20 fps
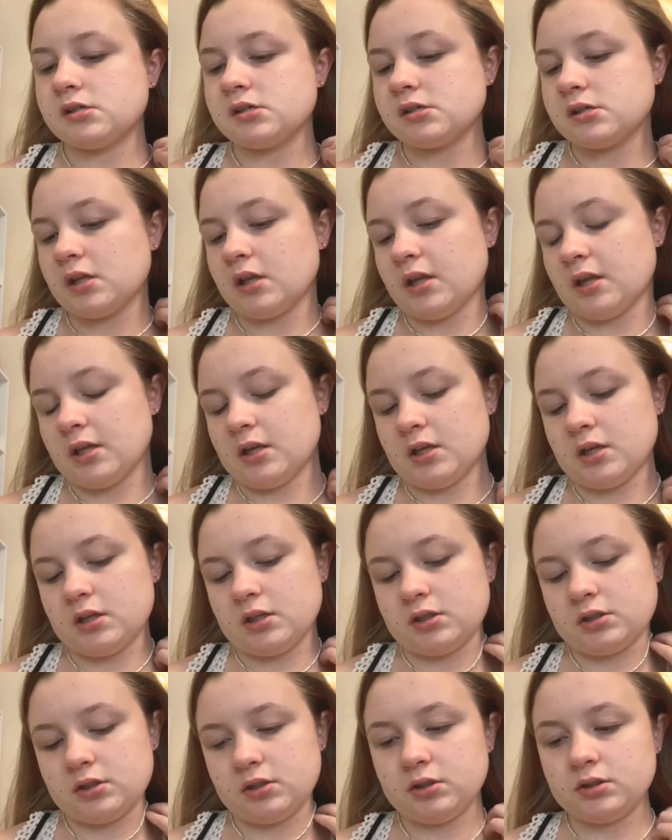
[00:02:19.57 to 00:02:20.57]

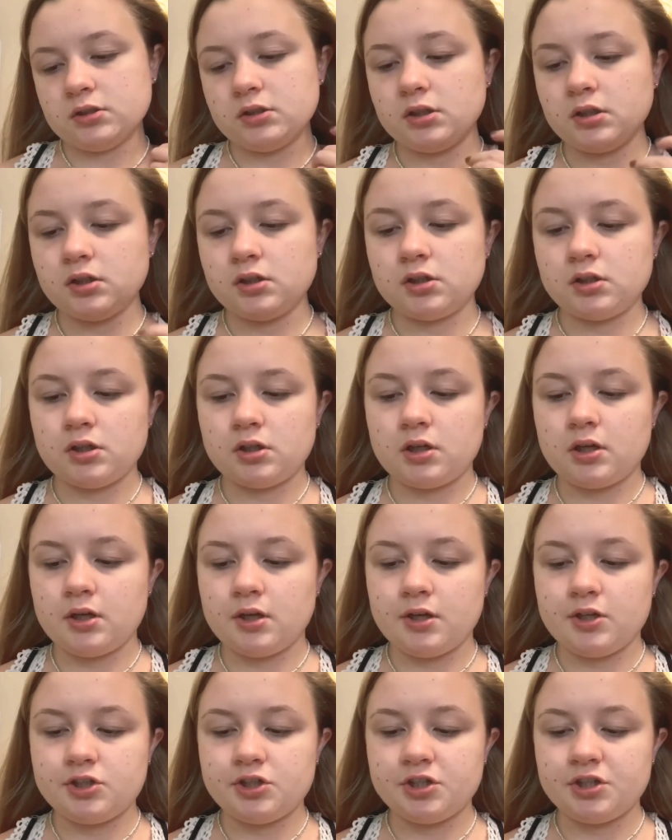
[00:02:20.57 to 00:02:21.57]
and
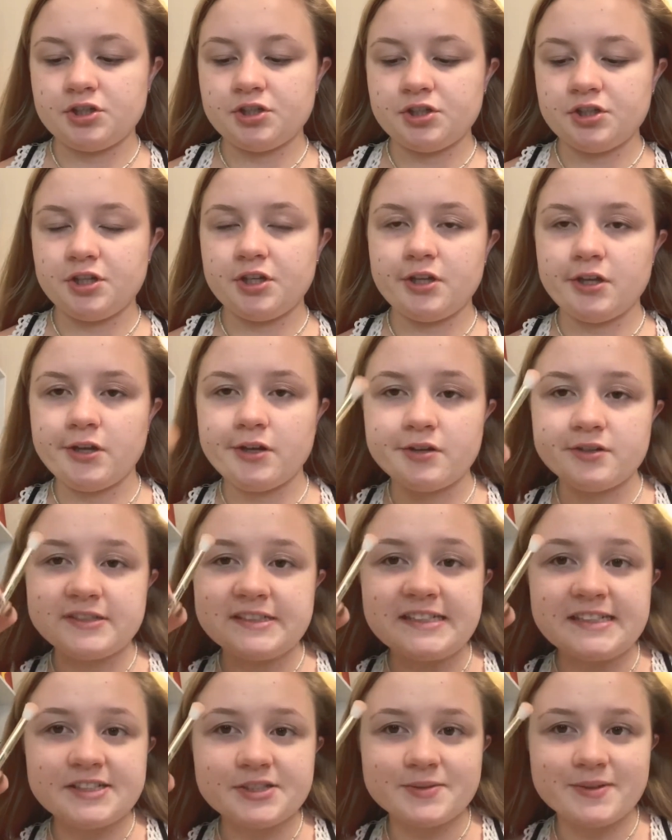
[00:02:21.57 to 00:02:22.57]
I just
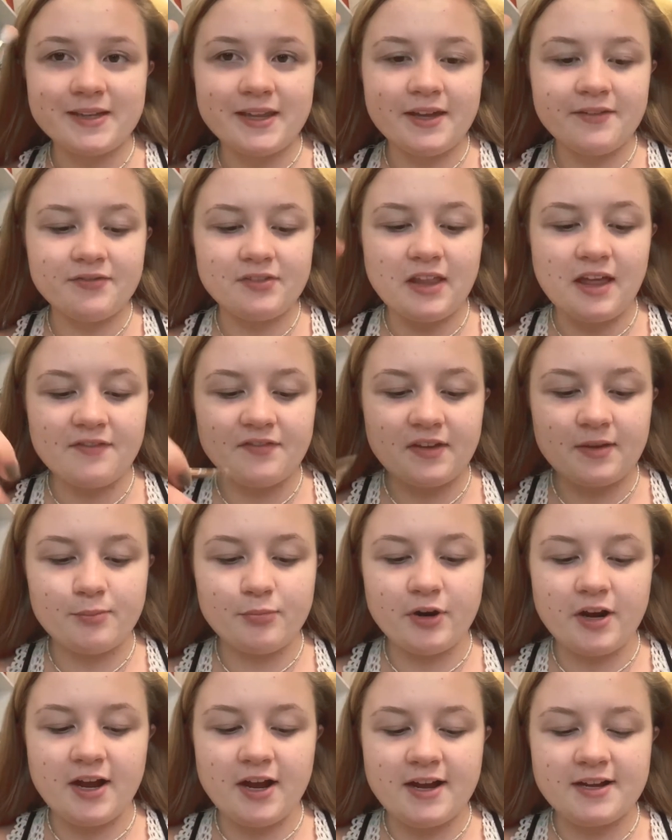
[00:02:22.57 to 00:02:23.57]
use this really fluffy
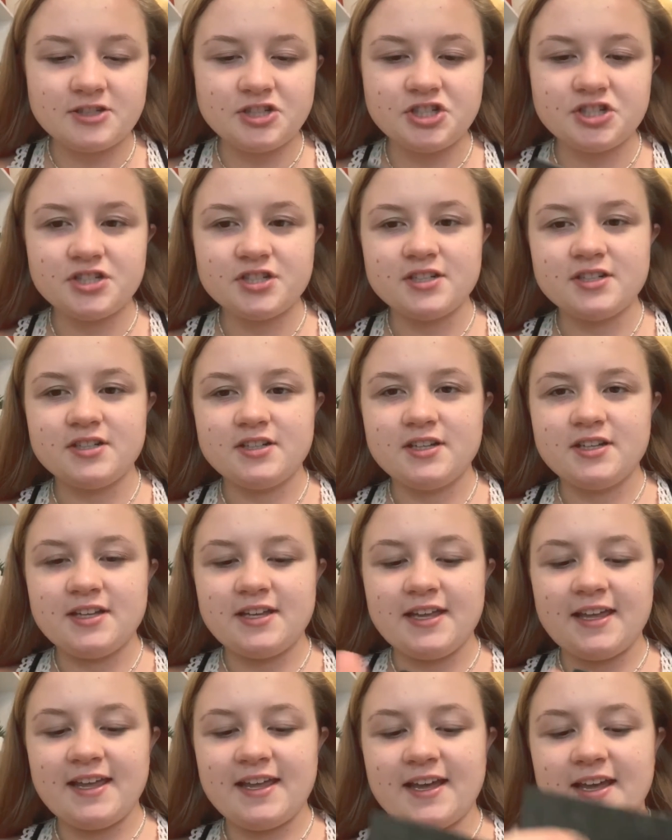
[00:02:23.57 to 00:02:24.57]
brush
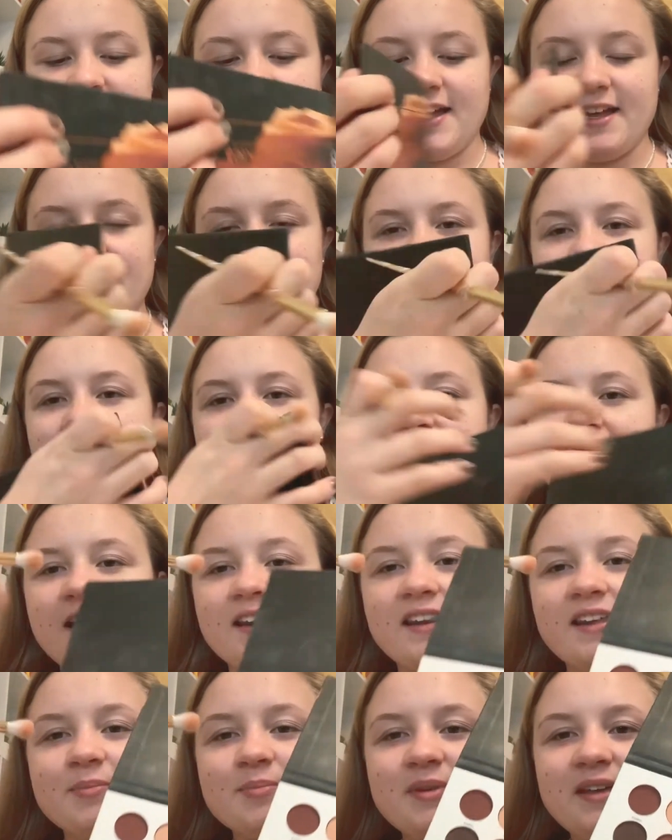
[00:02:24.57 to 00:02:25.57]
and I
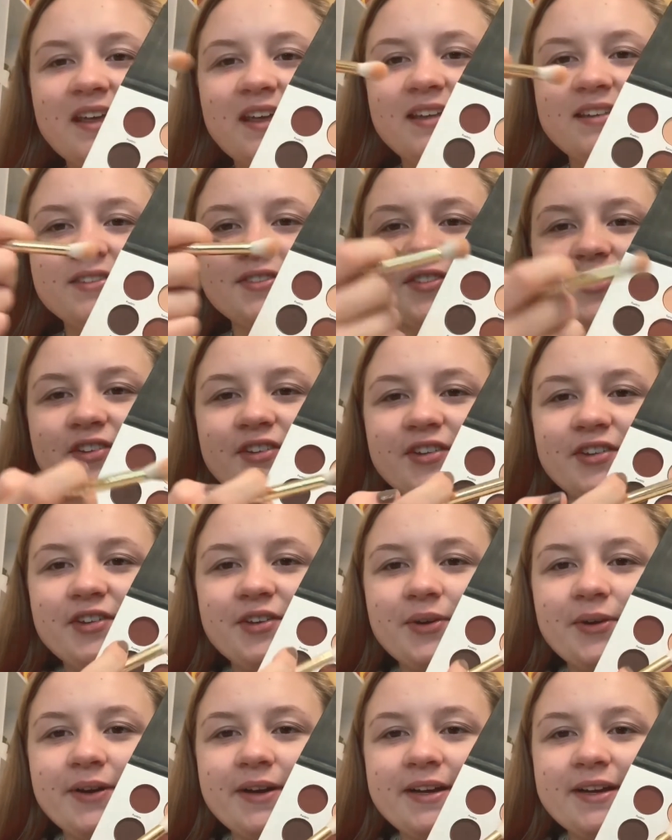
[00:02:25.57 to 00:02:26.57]
dip it
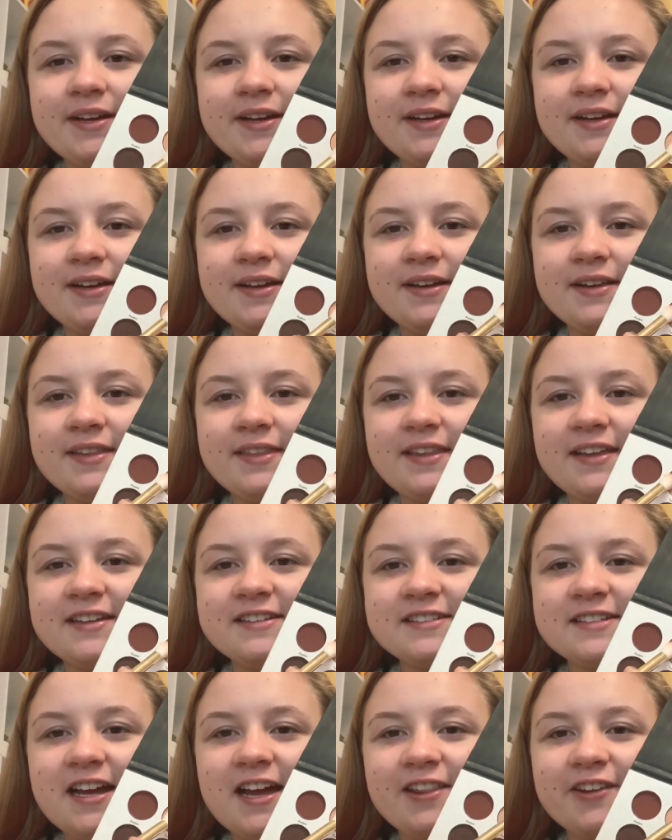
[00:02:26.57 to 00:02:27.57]
into
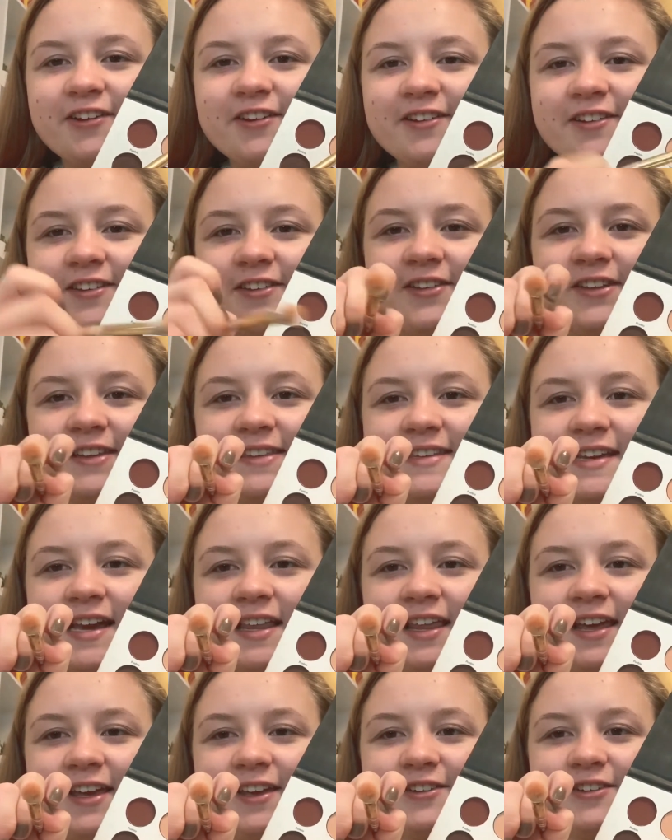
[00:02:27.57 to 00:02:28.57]
this color. You can tell
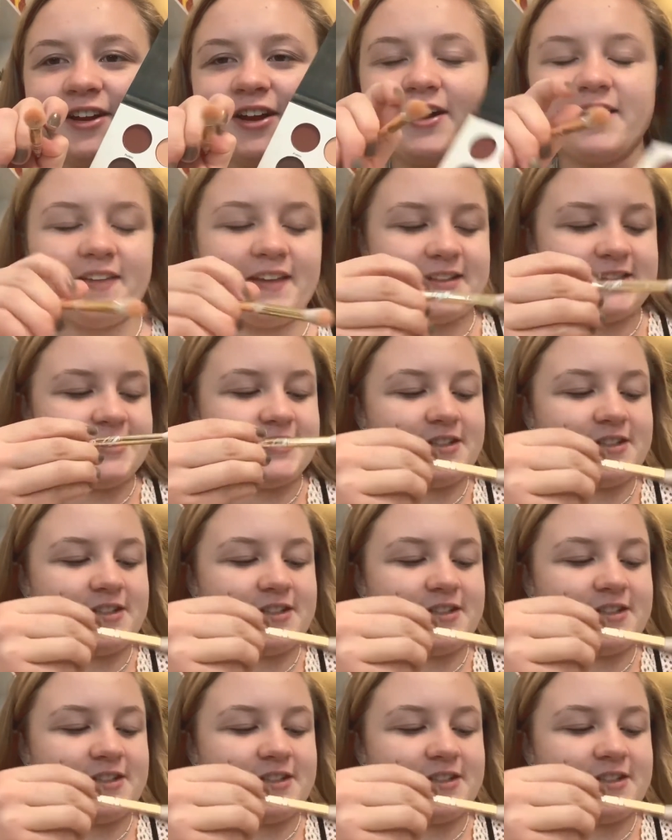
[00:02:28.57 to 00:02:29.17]
I use it. That's so